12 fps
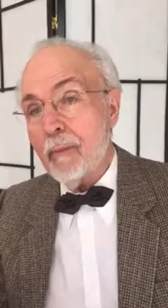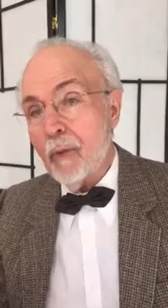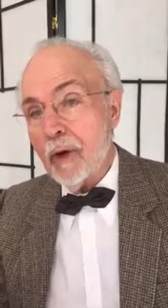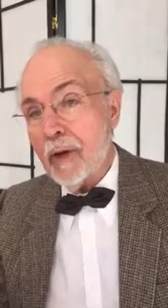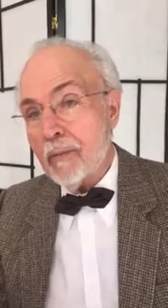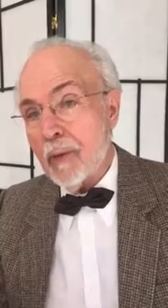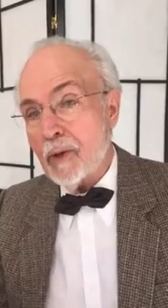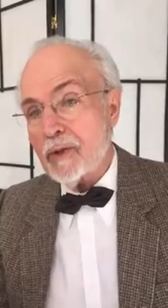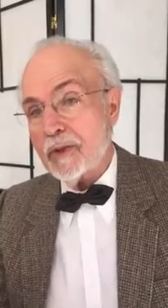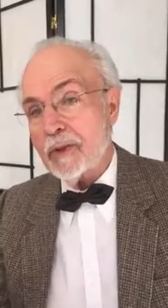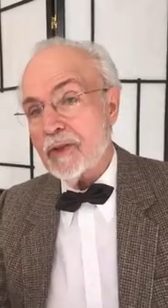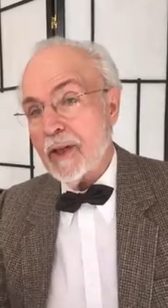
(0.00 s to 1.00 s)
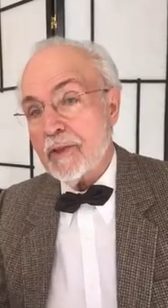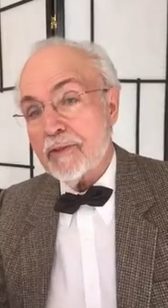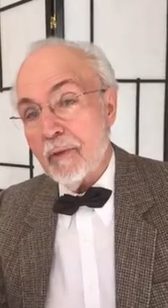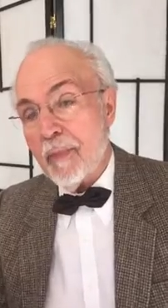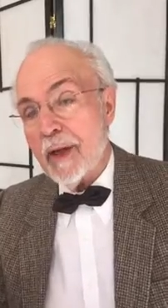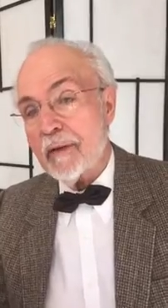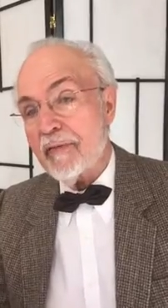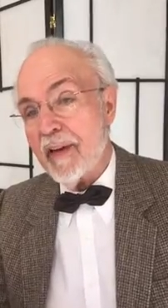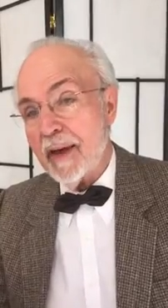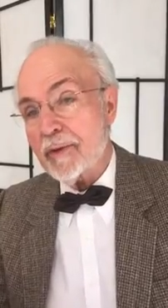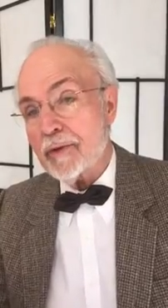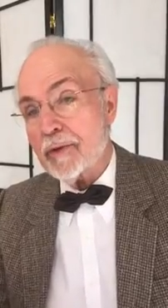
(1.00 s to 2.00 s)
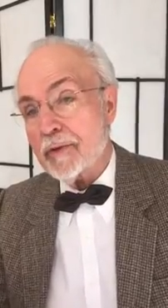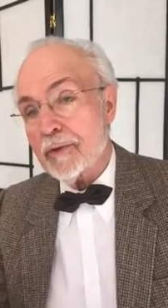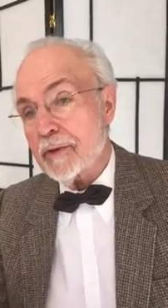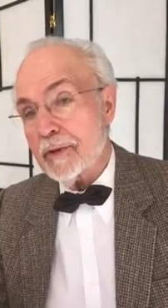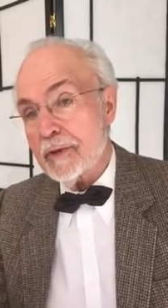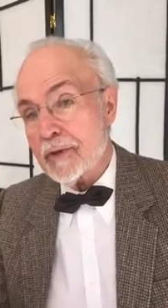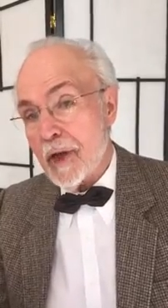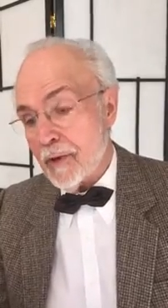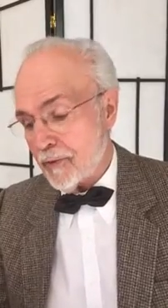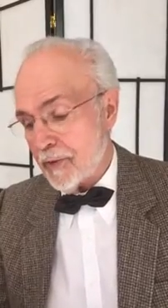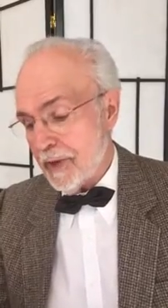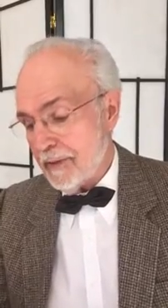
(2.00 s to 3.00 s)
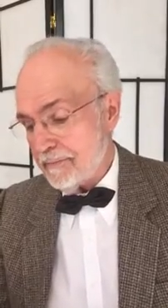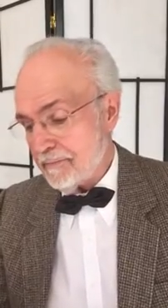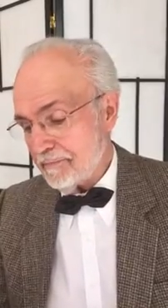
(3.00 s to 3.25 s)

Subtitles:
am one of the most successful manufacturers in this country.